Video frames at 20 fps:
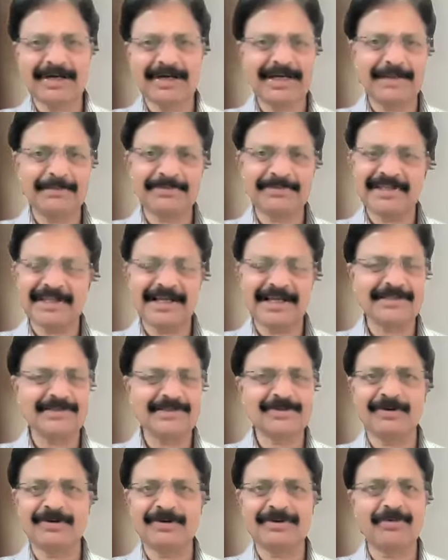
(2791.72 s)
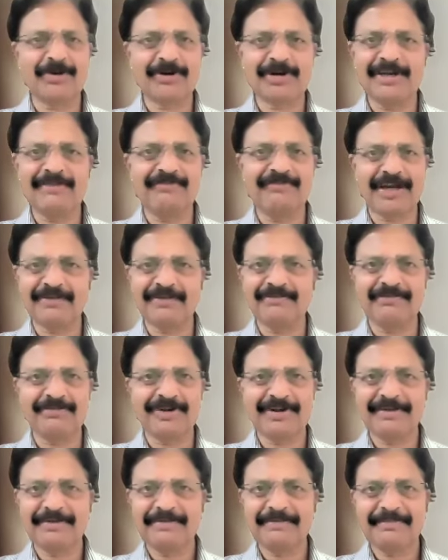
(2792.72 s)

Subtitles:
and one epsilon. So totally five.